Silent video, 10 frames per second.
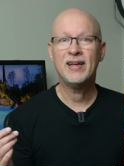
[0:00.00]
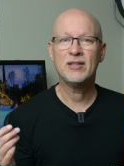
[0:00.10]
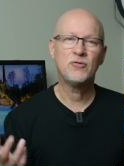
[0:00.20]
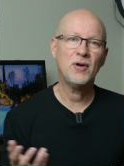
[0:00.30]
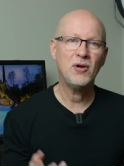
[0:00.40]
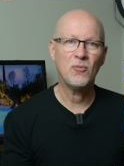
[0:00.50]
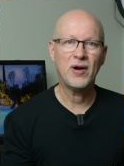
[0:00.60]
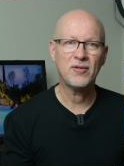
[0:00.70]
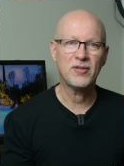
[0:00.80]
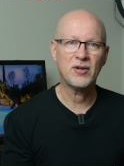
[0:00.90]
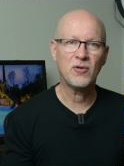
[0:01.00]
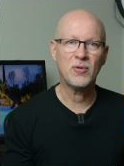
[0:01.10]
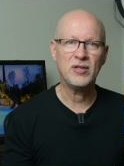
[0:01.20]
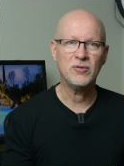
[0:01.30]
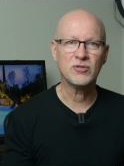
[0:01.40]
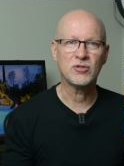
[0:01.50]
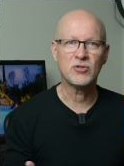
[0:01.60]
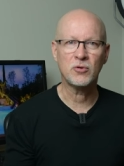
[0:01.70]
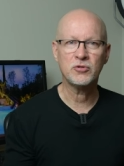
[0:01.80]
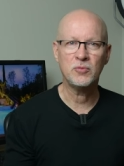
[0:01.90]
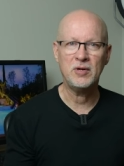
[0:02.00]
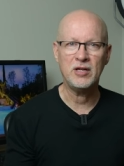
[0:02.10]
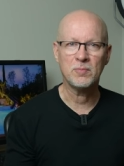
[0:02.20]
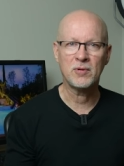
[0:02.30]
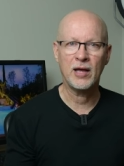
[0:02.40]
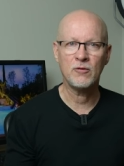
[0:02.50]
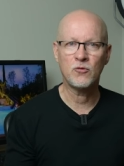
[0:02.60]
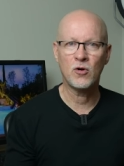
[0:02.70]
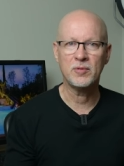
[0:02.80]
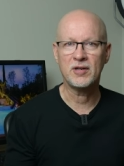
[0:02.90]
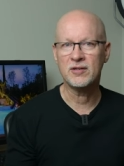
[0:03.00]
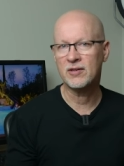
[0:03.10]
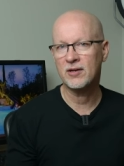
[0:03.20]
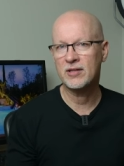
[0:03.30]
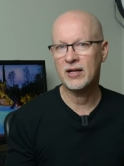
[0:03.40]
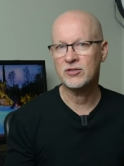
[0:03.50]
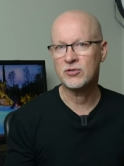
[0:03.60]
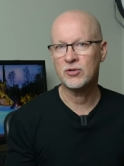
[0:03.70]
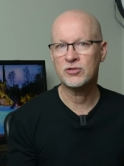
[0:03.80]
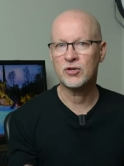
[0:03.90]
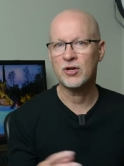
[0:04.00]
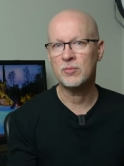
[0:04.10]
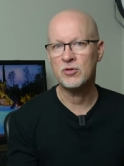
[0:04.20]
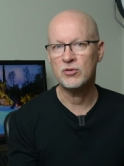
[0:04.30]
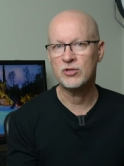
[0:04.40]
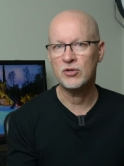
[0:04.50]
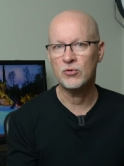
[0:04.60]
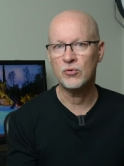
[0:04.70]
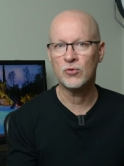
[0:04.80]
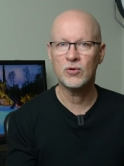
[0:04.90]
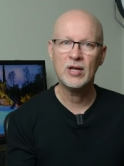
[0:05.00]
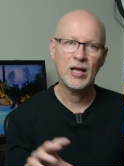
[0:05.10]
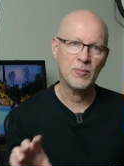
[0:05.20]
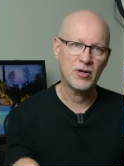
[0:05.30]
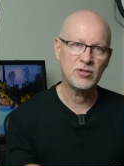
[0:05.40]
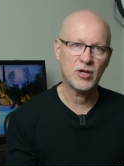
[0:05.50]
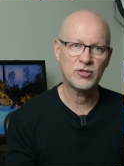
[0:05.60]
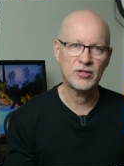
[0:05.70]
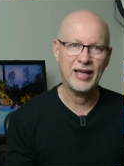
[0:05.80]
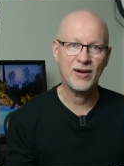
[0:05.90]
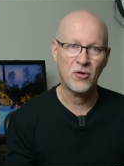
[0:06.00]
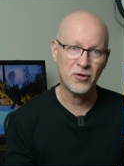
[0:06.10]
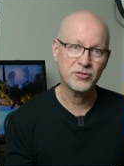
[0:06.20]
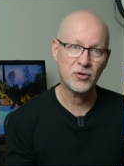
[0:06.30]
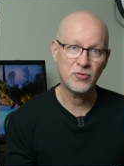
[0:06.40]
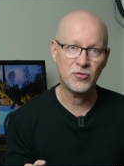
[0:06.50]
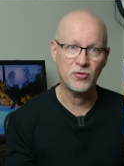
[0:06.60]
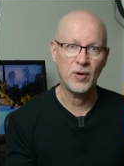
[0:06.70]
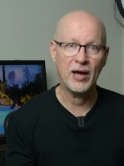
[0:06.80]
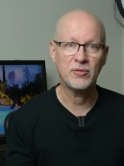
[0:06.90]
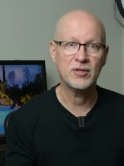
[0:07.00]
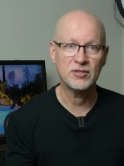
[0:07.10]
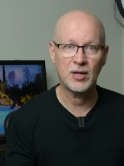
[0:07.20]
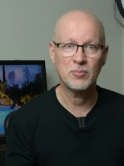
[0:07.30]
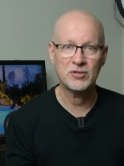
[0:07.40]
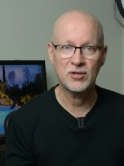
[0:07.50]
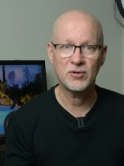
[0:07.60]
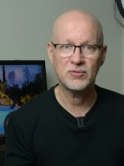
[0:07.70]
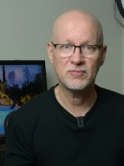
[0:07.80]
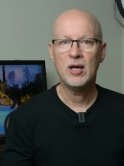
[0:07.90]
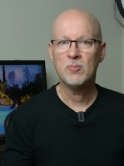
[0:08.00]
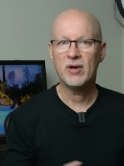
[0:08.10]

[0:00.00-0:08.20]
it's very rare that they're going to use a social media platform to conduct that search. They're going to be using Google. I'm going to touch on that also throughout this episode.